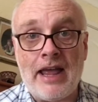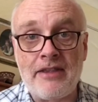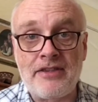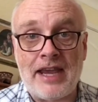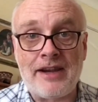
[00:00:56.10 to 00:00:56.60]

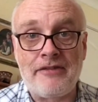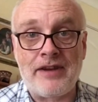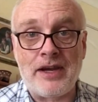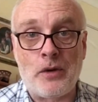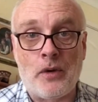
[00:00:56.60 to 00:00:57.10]

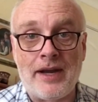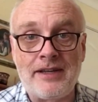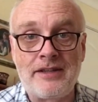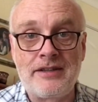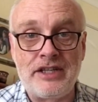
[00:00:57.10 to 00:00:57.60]
thankfully quite
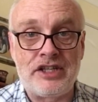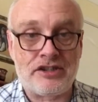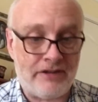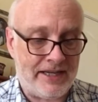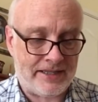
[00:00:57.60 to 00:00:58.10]

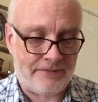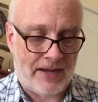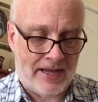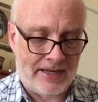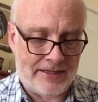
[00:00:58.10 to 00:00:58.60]
discreet
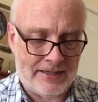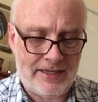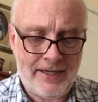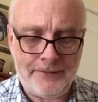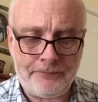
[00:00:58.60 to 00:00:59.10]

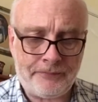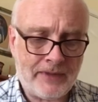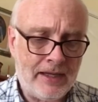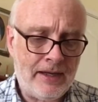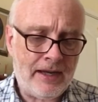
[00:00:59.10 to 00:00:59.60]
LED,
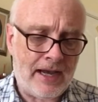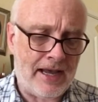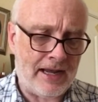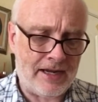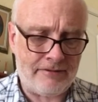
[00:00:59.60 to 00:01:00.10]

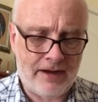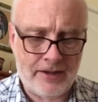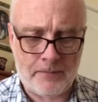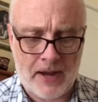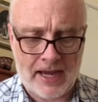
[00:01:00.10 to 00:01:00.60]
and around the
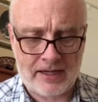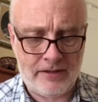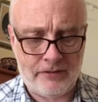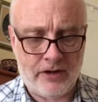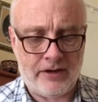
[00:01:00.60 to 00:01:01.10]
back
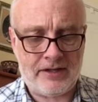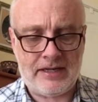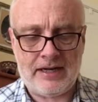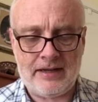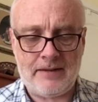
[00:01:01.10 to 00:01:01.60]
you've got
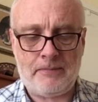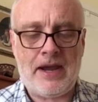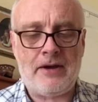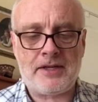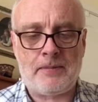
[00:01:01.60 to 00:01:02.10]
the
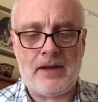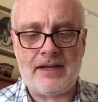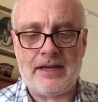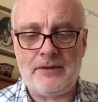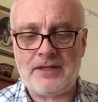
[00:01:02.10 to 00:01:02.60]
power supply
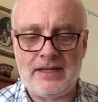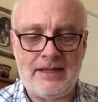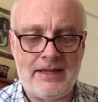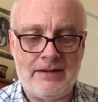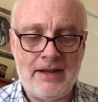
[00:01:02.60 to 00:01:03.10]
goes in